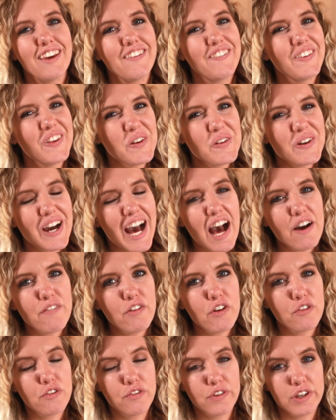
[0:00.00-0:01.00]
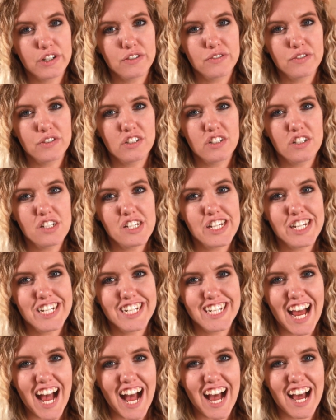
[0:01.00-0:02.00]
If you have a fearful,
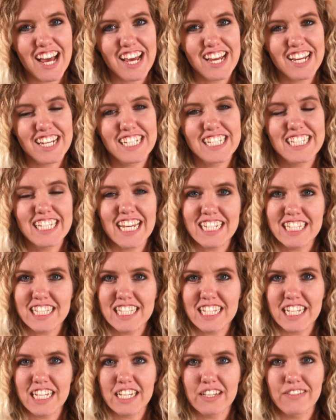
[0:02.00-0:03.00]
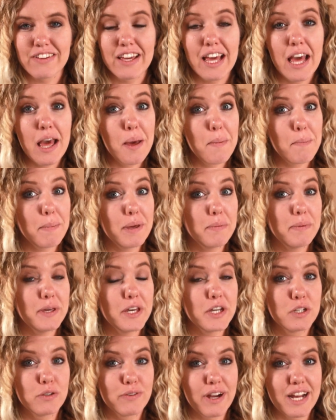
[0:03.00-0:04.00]
shy, sensitive, maybe
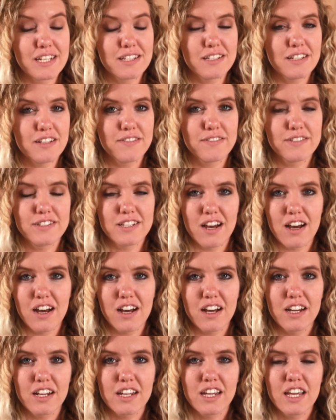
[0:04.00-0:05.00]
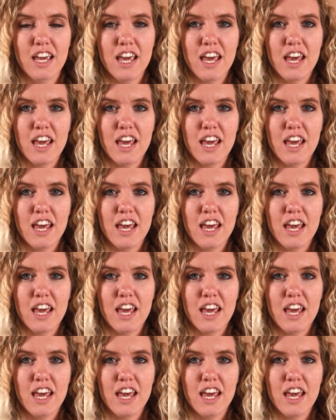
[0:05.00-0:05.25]
aggressive dog,